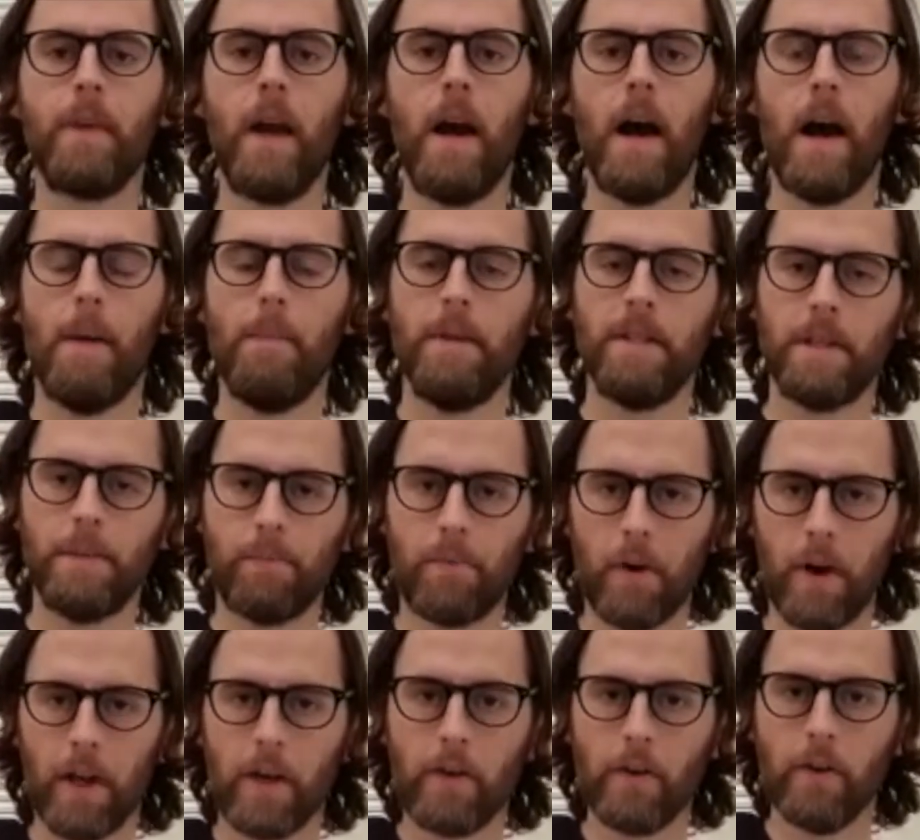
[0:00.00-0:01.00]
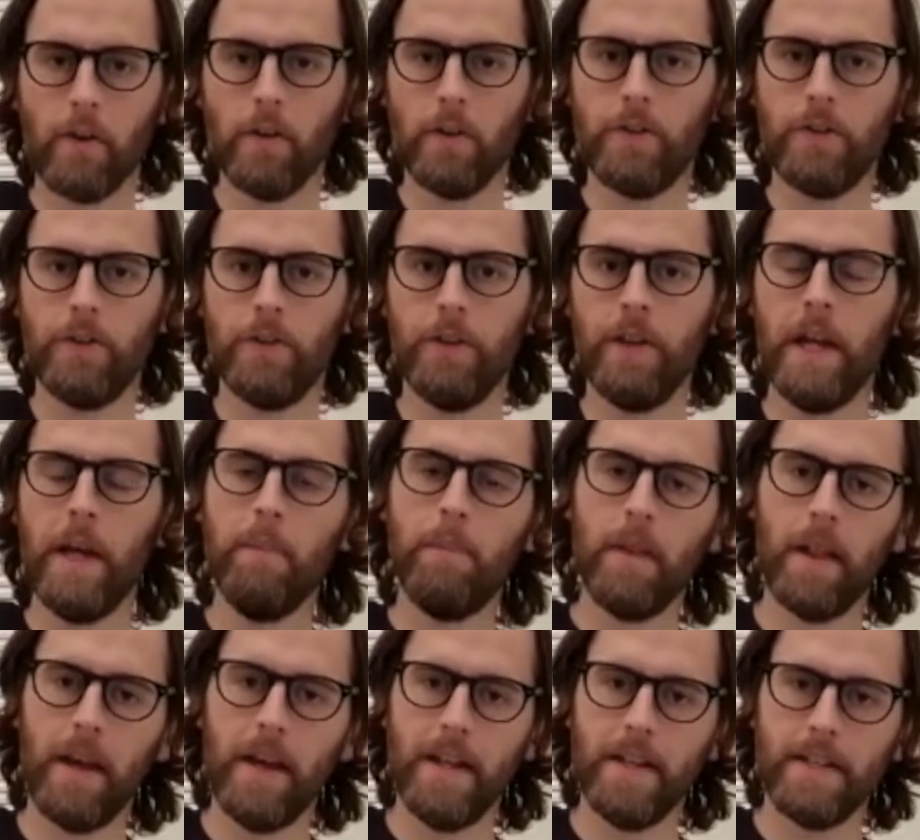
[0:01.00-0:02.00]
It's a pretty cool tune. He
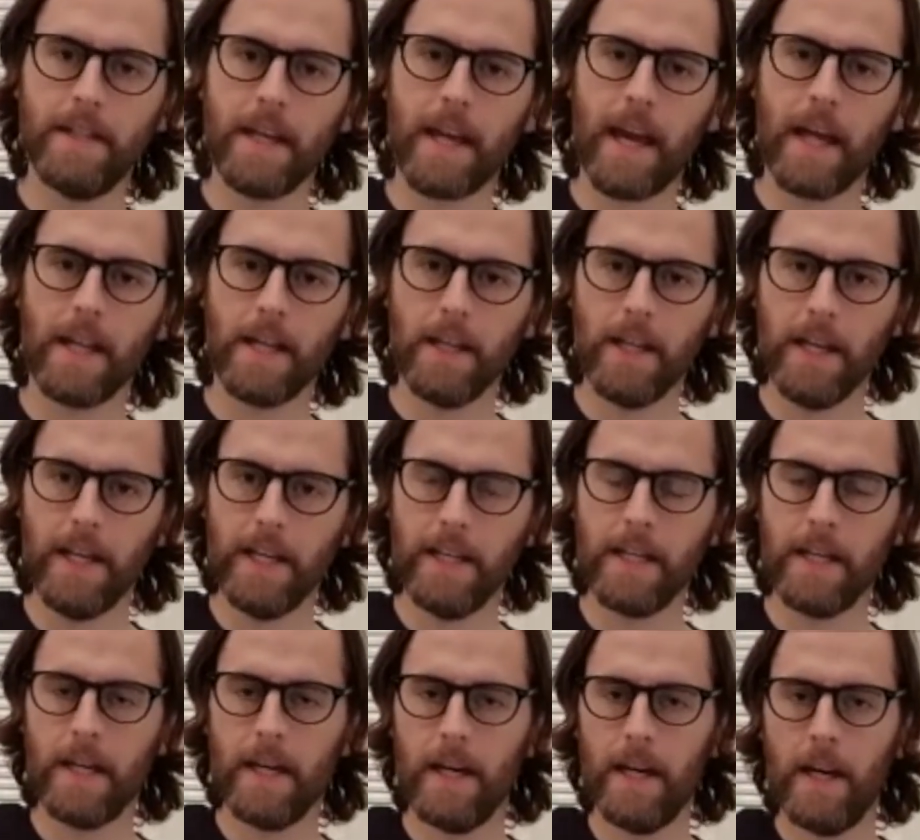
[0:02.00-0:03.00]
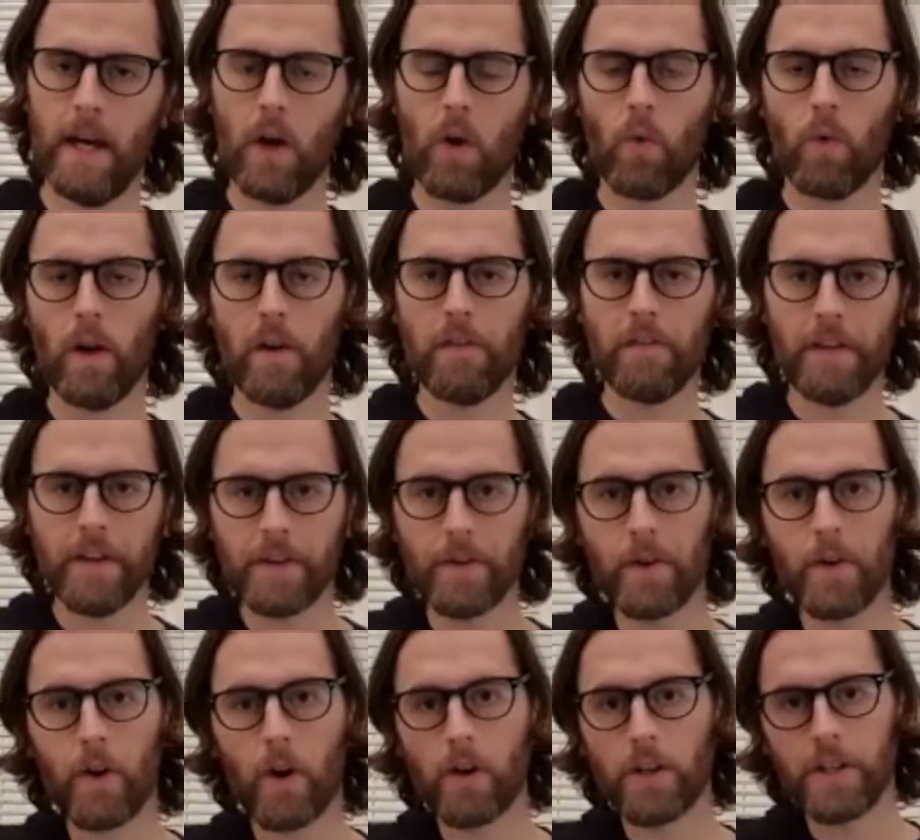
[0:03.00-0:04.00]
plays the kind of lead riff
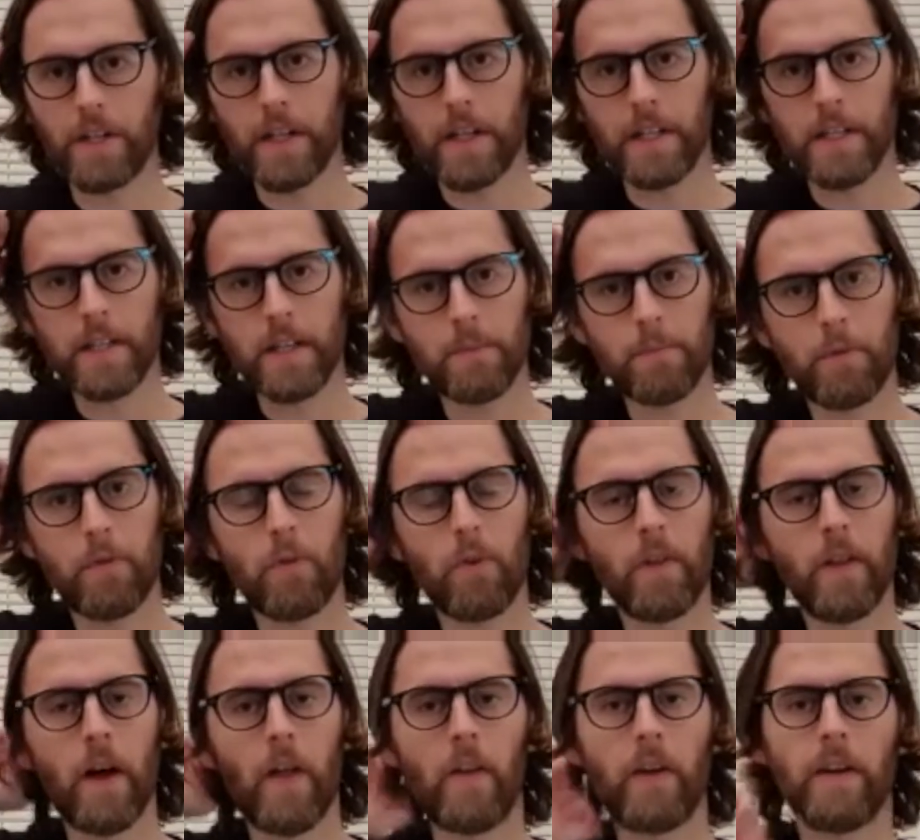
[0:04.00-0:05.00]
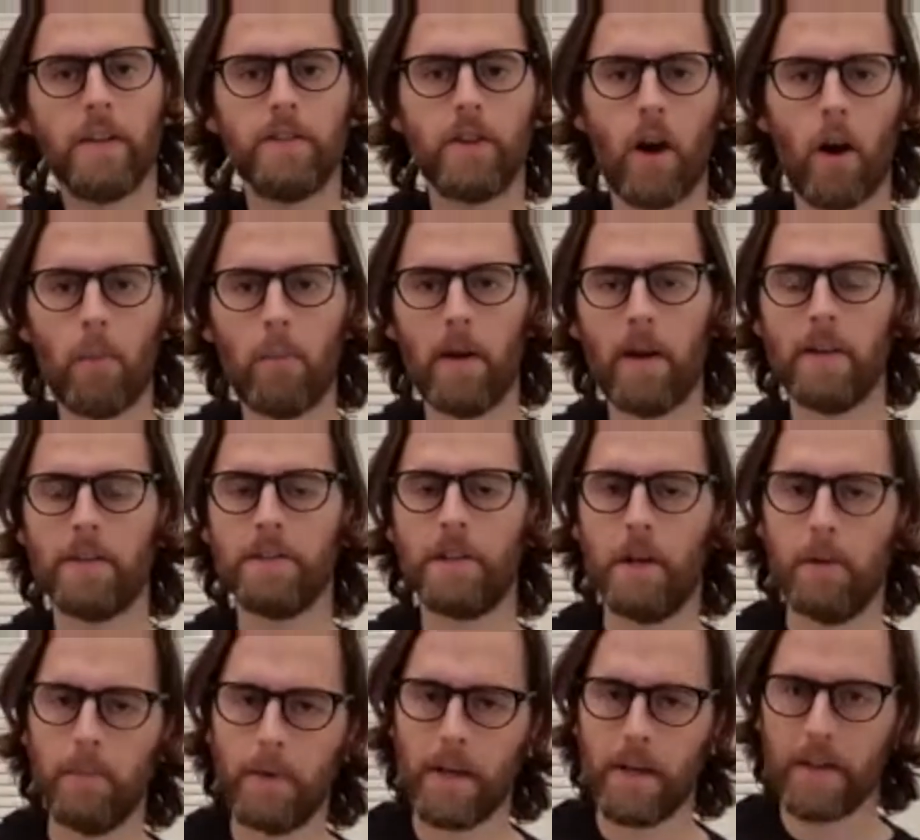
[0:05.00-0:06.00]
introduction into it before the other guitar players
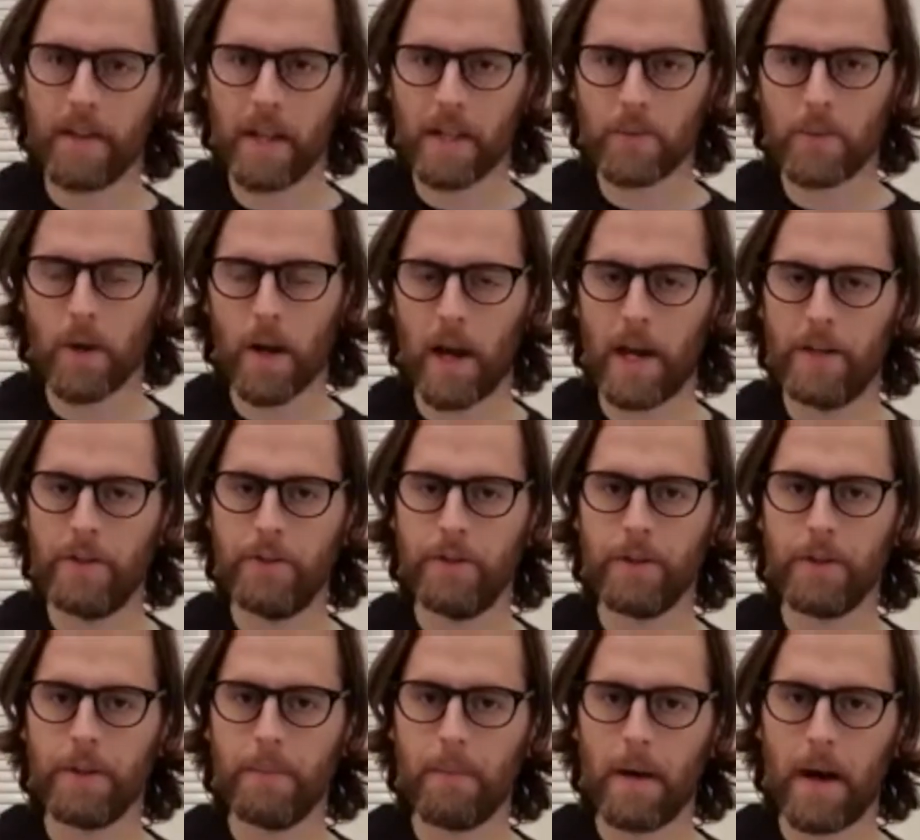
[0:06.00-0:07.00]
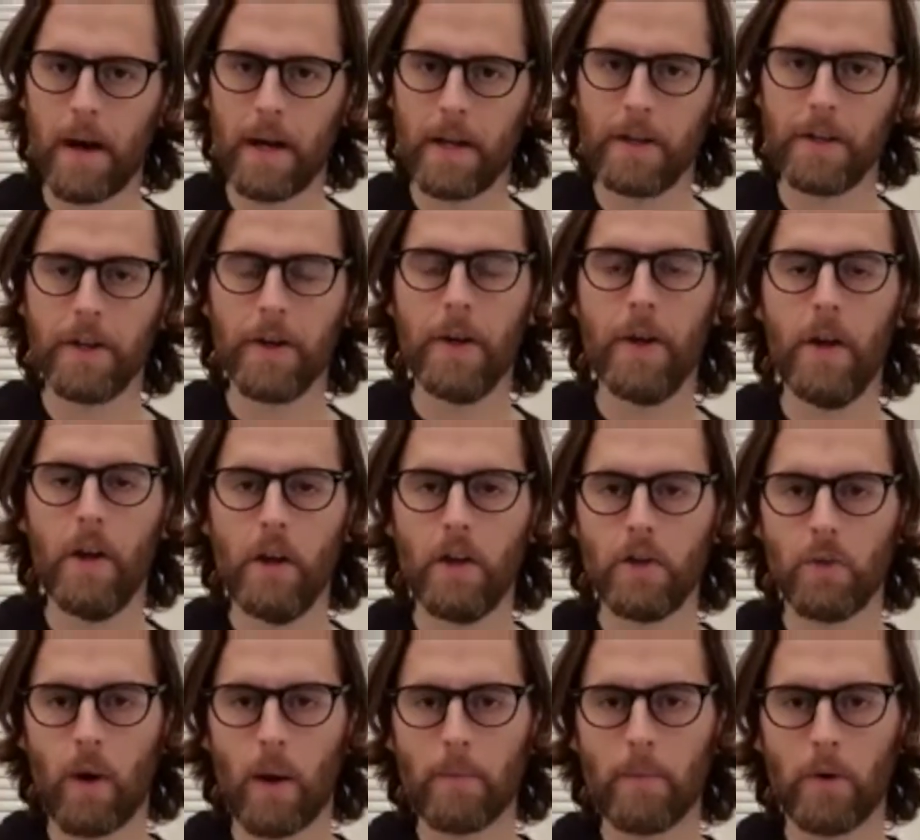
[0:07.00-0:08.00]
come in, and that's what I do in the band.
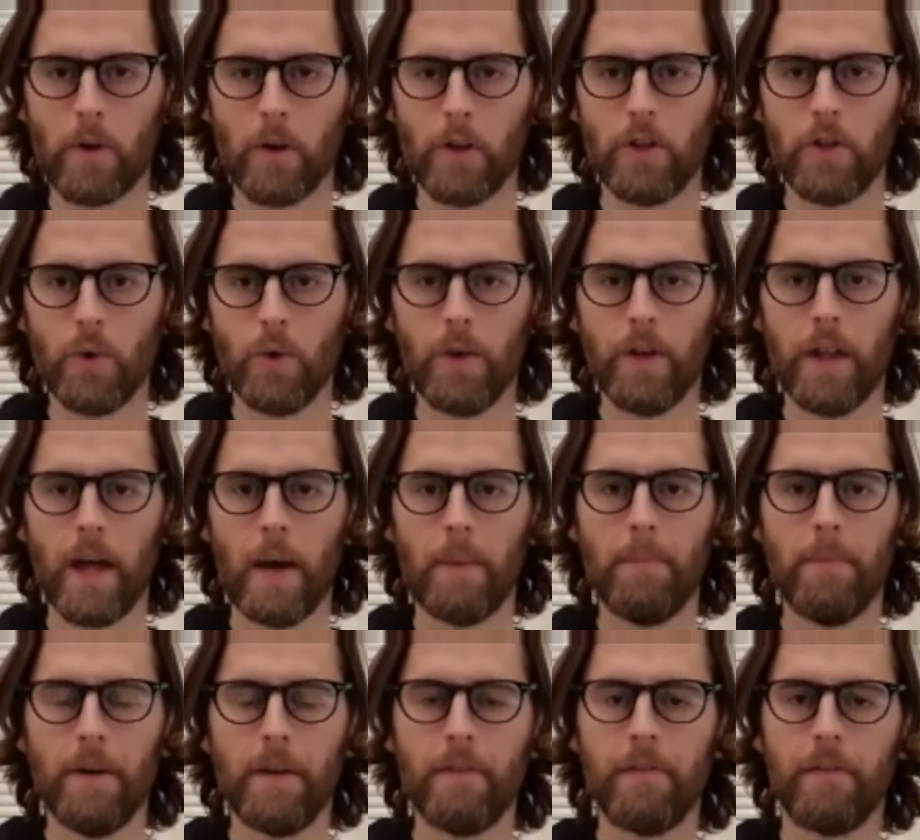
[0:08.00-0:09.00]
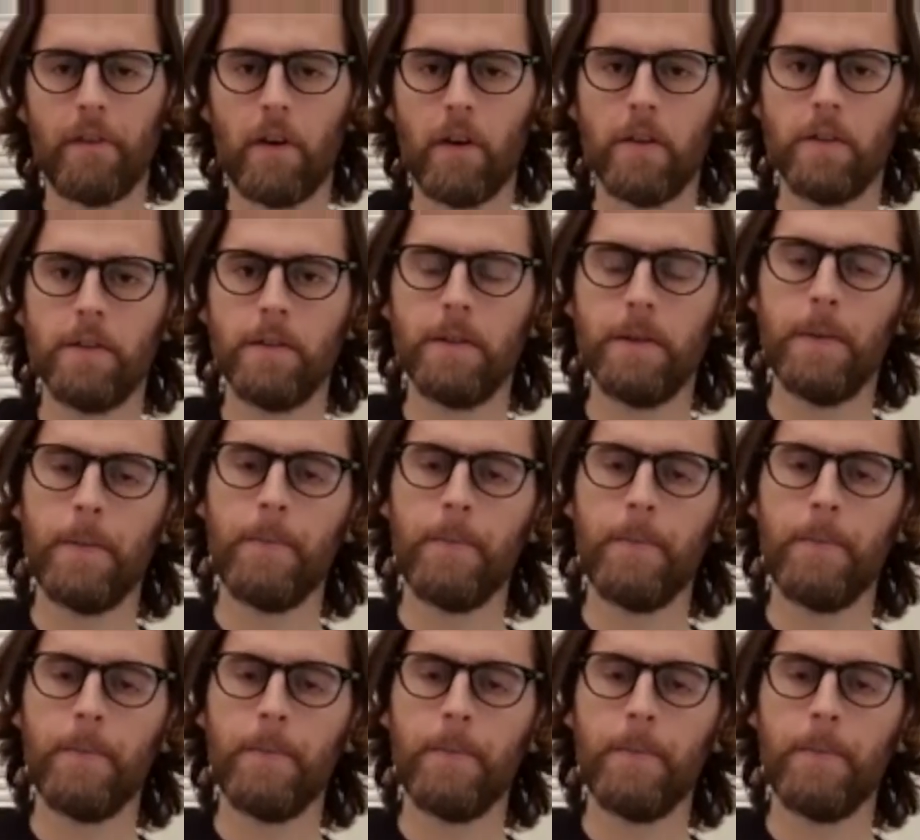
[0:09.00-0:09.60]
So I'm going to show you that bit first.